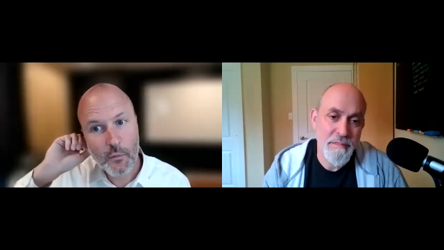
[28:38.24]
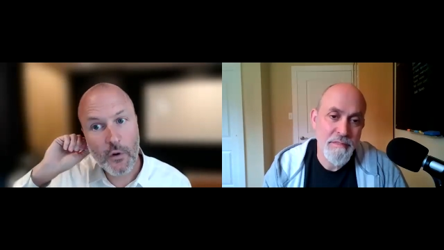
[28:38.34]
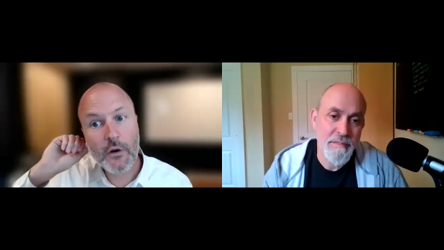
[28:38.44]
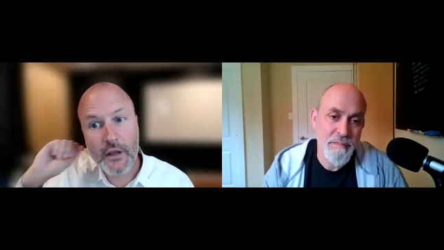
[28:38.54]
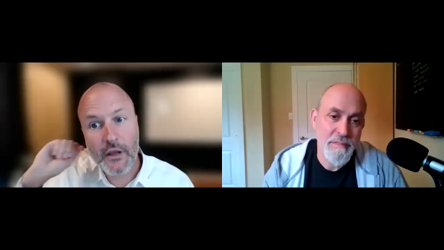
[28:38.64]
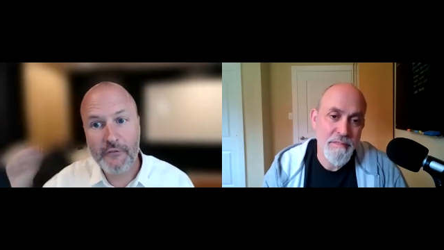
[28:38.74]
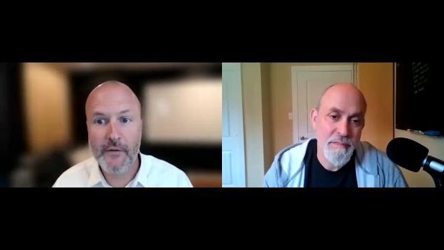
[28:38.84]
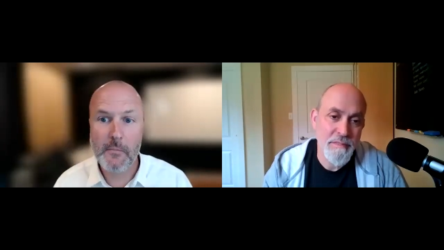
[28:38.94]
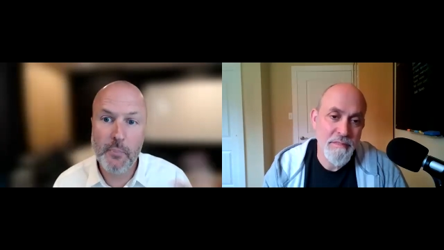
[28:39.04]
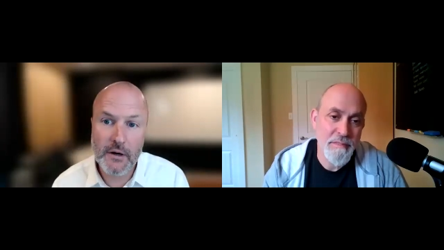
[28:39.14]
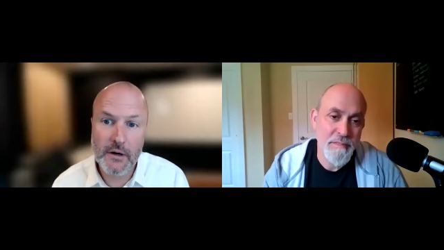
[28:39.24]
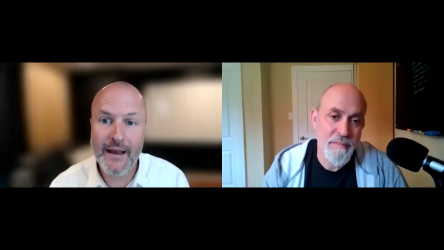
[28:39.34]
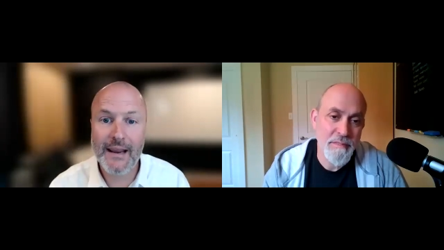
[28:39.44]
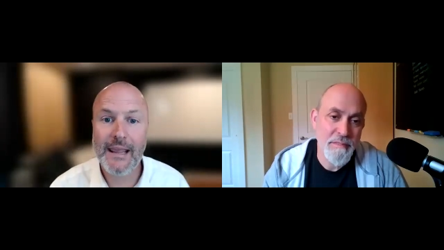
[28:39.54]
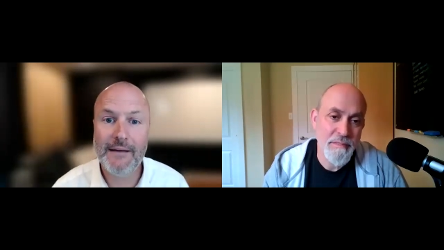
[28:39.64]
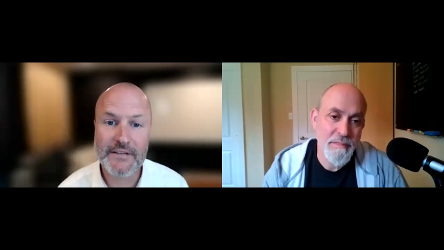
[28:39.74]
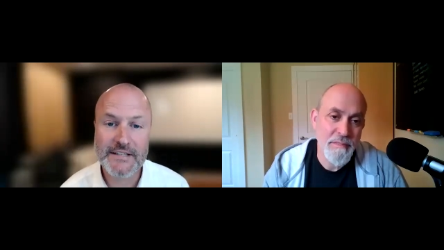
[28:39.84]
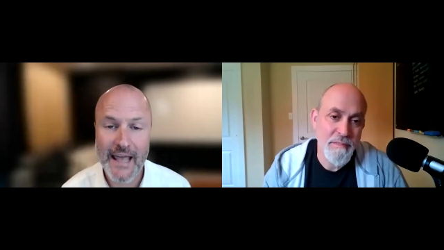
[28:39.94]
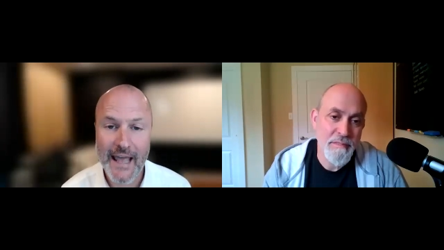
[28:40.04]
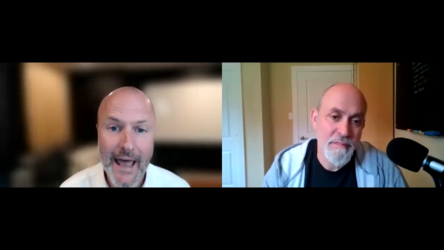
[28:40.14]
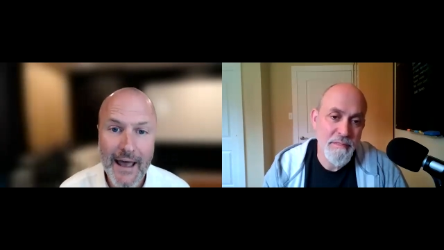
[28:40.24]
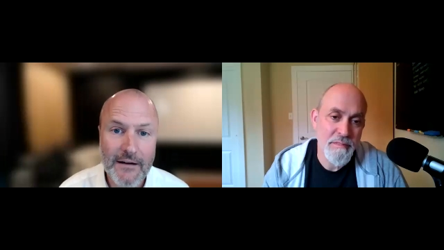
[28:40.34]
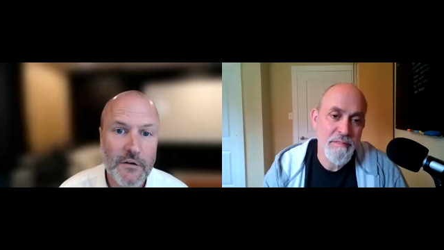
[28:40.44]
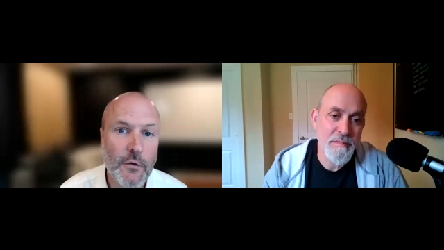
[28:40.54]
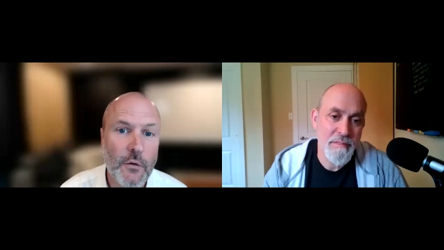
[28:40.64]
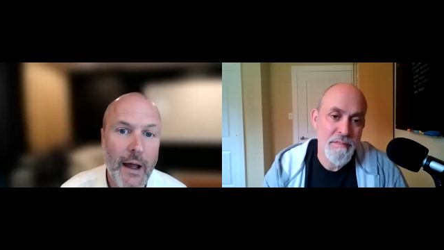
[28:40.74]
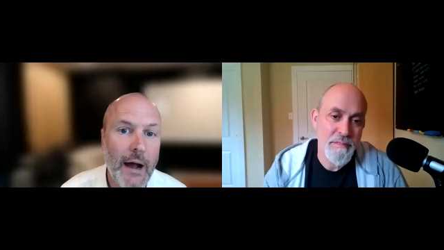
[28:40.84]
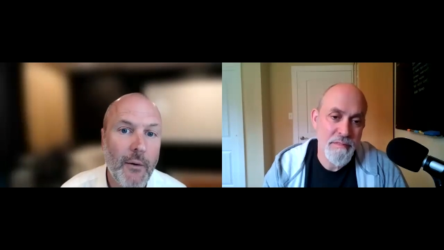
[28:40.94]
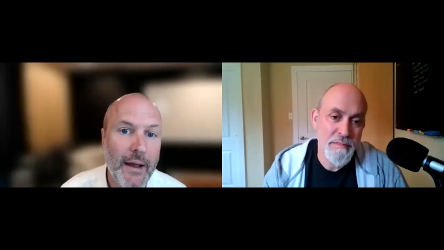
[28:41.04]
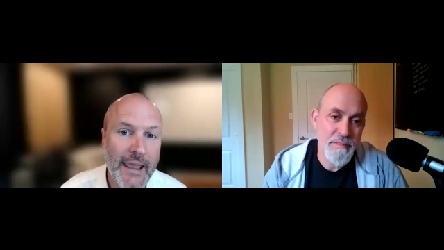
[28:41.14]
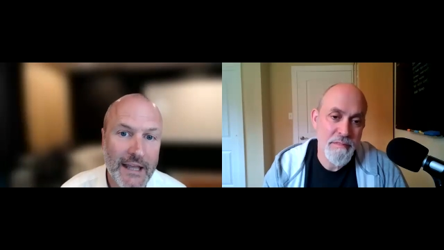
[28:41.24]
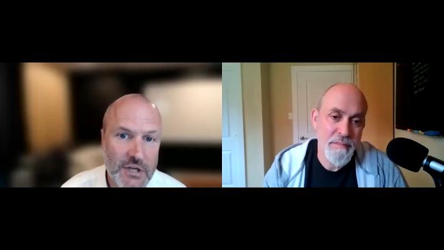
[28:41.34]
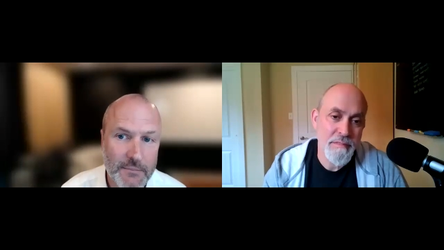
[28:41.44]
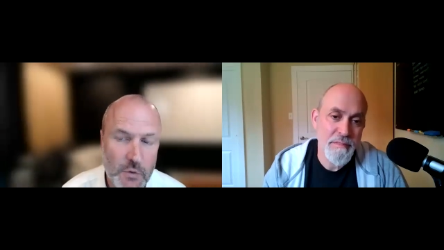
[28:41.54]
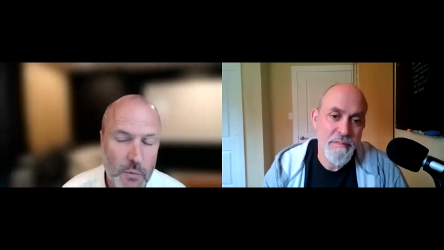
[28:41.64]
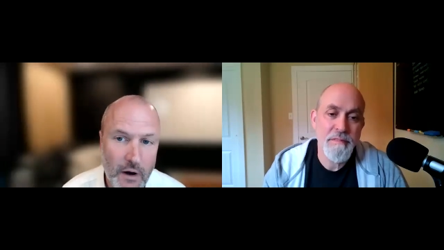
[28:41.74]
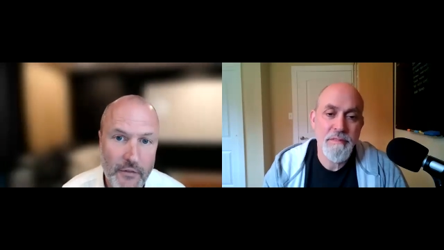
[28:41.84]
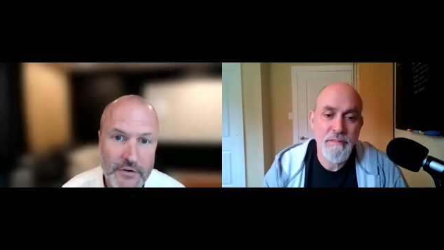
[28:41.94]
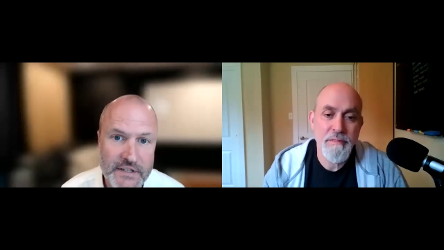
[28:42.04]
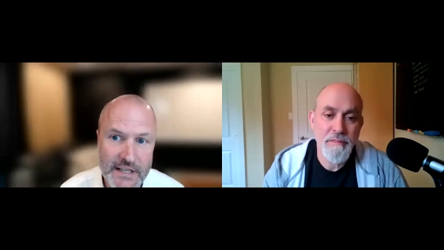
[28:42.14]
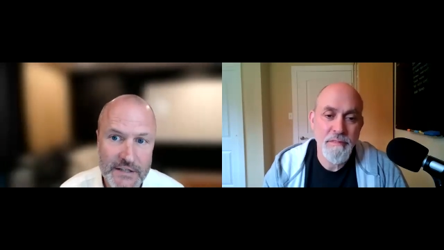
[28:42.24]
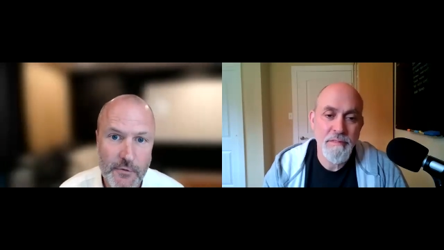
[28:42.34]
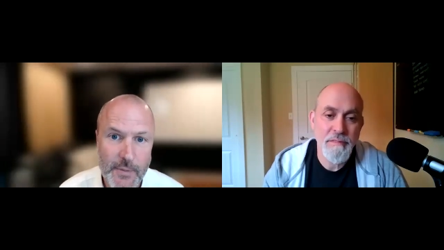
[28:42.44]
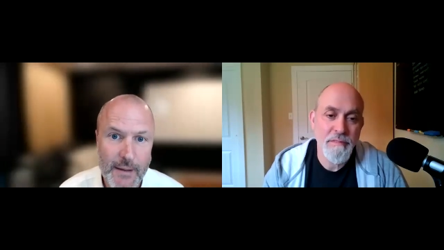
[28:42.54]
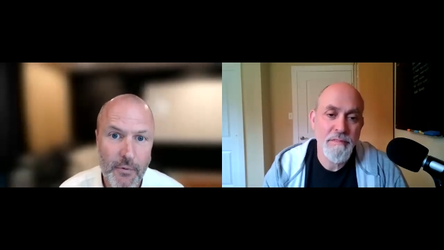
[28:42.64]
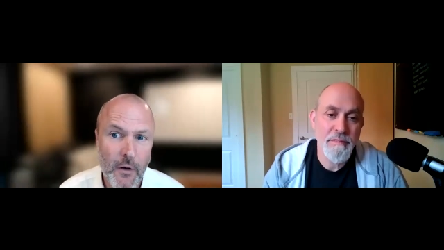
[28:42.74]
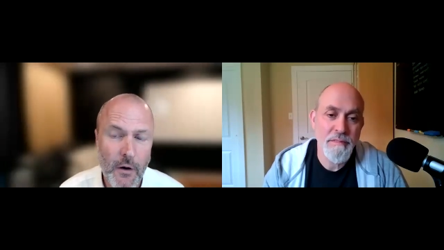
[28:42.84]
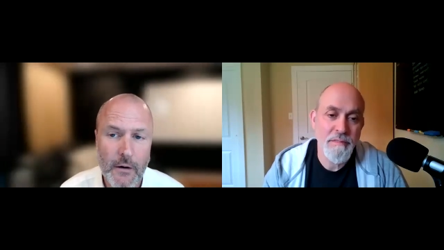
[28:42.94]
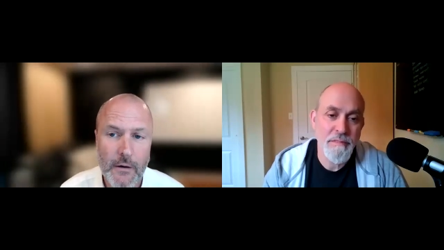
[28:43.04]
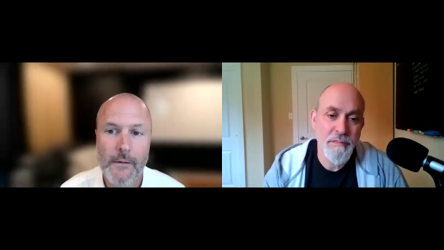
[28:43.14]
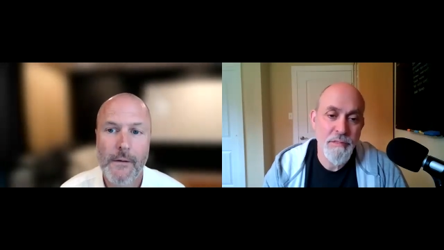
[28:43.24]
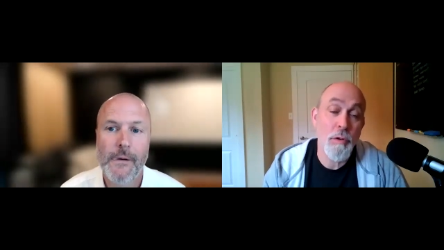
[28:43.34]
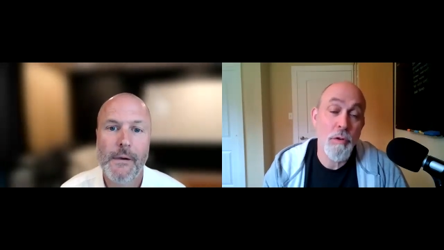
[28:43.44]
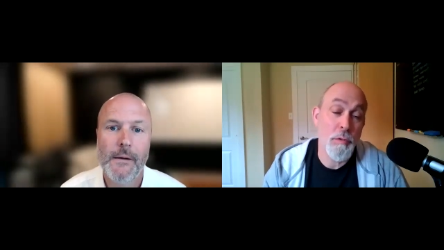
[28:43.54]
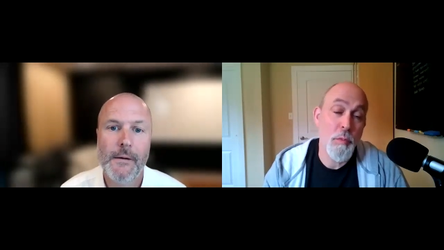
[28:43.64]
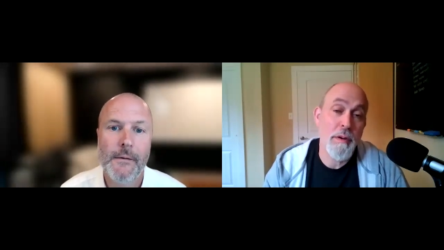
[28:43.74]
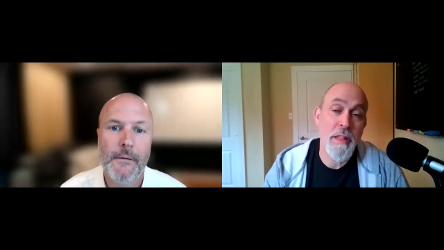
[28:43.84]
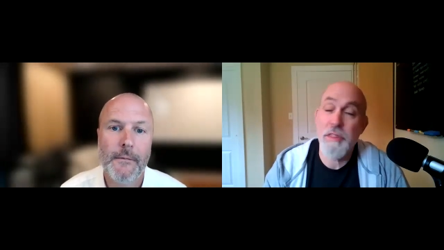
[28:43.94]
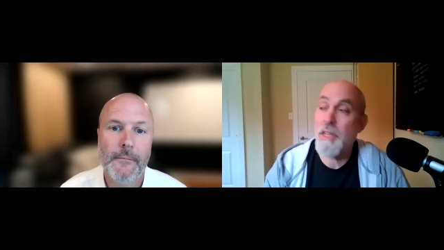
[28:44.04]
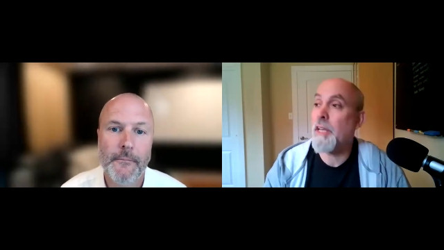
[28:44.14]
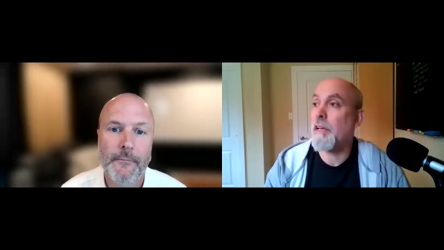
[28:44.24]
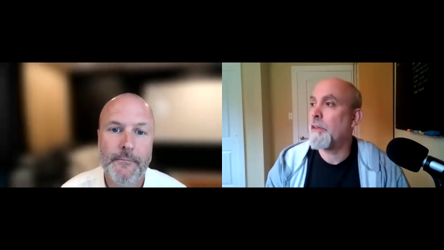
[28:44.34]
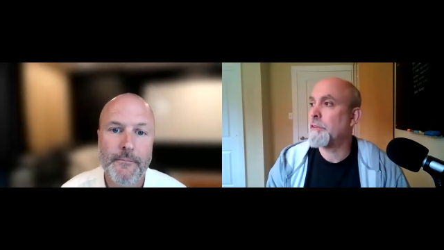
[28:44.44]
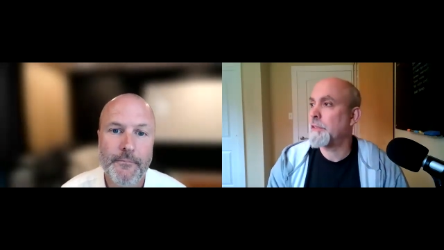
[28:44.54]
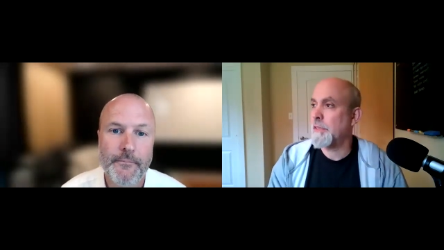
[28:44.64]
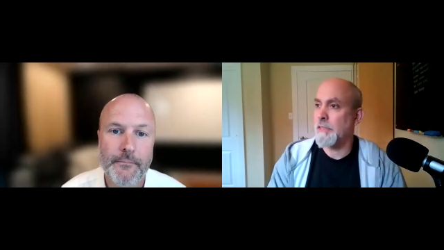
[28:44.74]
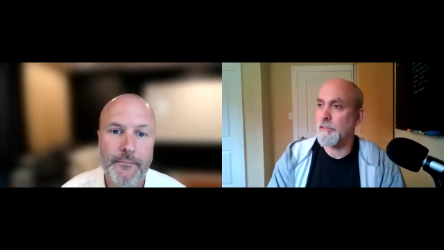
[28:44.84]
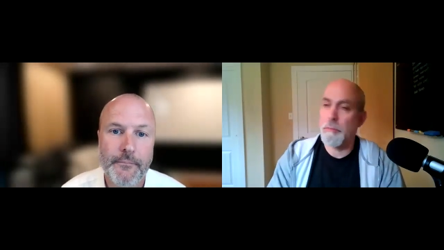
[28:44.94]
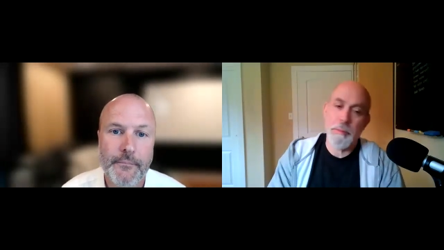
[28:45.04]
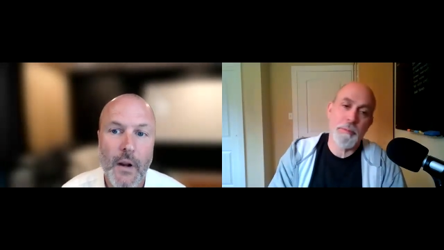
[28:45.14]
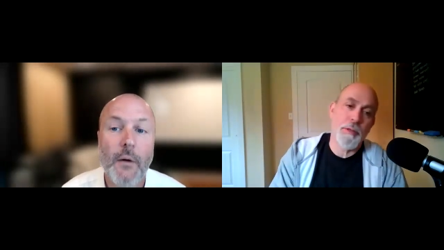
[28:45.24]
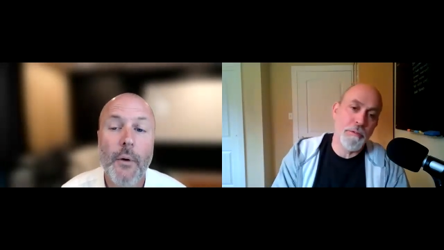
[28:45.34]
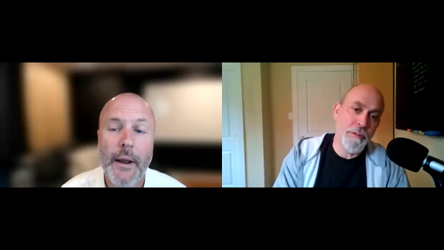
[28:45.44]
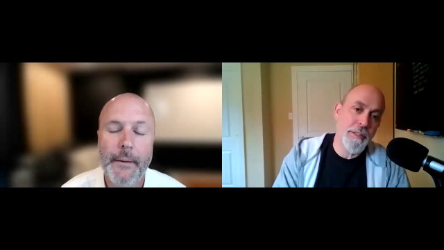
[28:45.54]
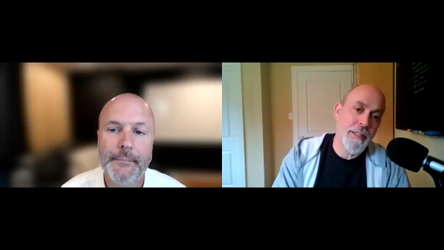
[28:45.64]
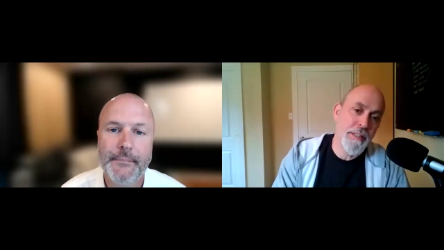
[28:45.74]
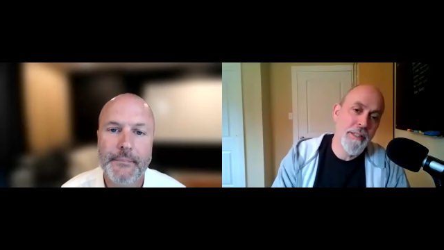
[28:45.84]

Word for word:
Speaker 1: We're looking for the book that can give us the hack to how I catch up to where other successful people are
Speaker 2: or where I think other successful people are right. really